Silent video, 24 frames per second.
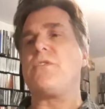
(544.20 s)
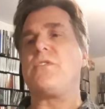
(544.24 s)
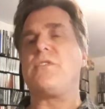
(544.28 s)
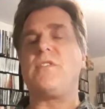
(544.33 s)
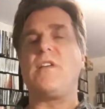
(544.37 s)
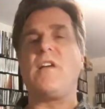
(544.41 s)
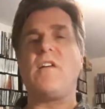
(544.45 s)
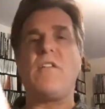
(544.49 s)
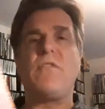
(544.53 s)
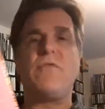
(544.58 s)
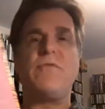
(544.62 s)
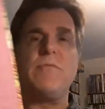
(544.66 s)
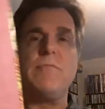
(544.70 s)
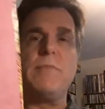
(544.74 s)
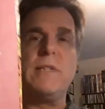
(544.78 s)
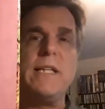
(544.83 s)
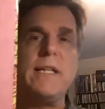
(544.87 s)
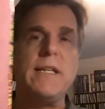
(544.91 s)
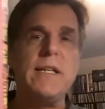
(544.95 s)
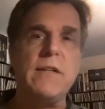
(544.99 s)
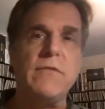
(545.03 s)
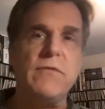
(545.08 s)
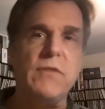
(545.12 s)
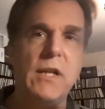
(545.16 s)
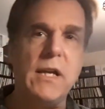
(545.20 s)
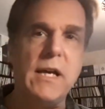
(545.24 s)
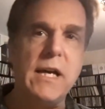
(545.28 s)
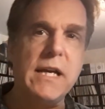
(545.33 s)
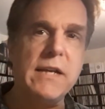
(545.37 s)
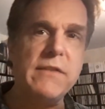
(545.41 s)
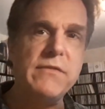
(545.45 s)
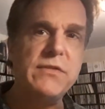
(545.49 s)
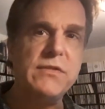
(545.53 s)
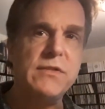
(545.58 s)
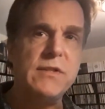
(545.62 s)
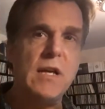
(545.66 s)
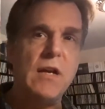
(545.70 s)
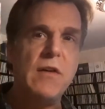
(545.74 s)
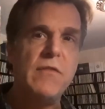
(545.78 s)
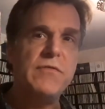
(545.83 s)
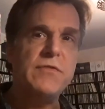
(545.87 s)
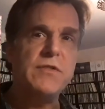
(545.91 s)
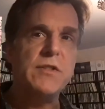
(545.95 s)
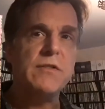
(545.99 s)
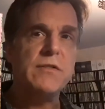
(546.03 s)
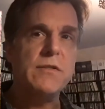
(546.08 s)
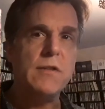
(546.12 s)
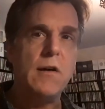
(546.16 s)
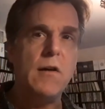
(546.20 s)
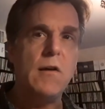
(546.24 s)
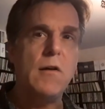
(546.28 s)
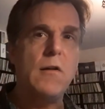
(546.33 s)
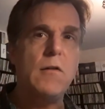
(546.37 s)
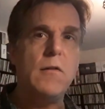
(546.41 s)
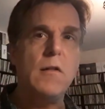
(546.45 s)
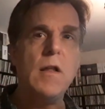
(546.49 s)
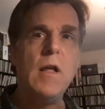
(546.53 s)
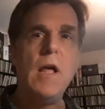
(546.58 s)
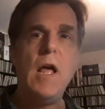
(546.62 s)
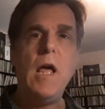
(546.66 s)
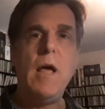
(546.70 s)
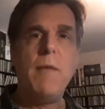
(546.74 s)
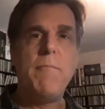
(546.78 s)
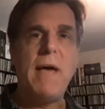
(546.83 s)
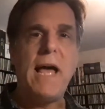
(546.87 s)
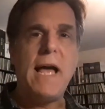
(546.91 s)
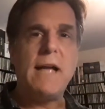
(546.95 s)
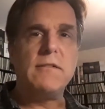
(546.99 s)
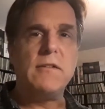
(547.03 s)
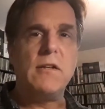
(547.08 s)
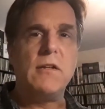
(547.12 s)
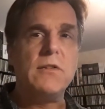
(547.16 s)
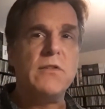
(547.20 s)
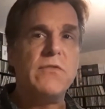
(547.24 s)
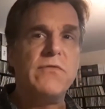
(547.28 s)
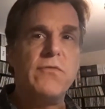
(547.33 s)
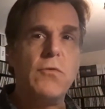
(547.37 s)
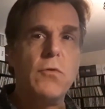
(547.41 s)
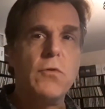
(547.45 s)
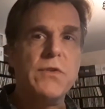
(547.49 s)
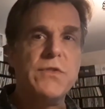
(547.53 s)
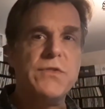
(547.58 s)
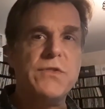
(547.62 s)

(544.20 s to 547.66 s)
stuff and plenty of live stuff, just all packed onto four